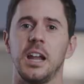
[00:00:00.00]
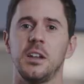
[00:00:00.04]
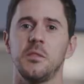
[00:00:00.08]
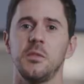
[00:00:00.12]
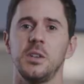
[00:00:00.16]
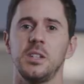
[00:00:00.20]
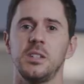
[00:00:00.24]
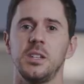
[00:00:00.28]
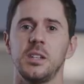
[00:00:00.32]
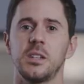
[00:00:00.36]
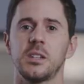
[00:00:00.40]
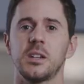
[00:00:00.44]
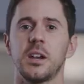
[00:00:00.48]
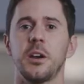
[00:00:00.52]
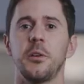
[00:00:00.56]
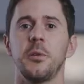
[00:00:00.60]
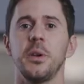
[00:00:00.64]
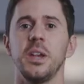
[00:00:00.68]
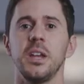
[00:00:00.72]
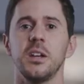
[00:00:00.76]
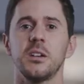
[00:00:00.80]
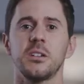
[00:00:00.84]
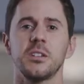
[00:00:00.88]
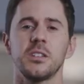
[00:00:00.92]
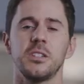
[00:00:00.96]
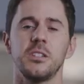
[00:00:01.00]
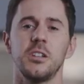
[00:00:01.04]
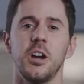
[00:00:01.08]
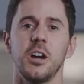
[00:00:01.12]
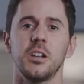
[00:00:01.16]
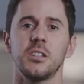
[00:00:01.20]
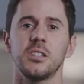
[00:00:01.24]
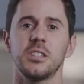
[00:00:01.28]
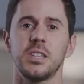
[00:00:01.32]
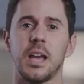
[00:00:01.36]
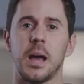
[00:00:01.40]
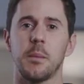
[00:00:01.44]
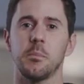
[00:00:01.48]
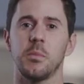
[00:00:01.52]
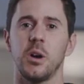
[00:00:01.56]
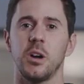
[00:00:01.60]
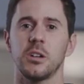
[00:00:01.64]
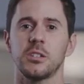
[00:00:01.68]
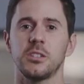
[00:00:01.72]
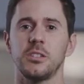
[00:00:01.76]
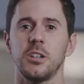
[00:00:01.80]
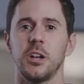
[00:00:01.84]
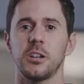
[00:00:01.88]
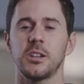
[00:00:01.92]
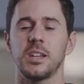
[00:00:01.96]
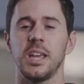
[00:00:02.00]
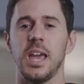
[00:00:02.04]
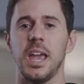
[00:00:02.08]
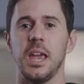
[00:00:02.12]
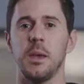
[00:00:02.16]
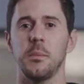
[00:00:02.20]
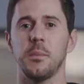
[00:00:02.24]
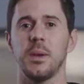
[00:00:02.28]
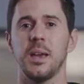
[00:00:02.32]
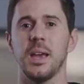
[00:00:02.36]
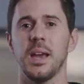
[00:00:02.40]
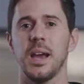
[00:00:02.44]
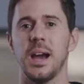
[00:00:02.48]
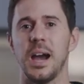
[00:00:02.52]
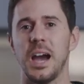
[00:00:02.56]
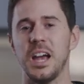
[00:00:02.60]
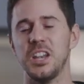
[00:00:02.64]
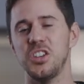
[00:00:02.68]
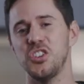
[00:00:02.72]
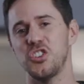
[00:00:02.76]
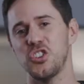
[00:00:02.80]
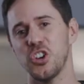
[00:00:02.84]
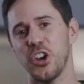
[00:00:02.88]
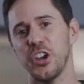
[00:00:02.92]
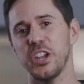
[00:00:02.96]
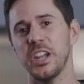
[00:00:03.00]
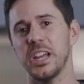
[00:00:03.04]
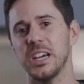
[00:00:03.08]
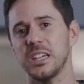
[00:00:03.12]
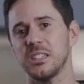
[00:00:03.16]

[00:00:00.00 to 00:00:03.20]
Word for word: and visit careers.sandbox.game and join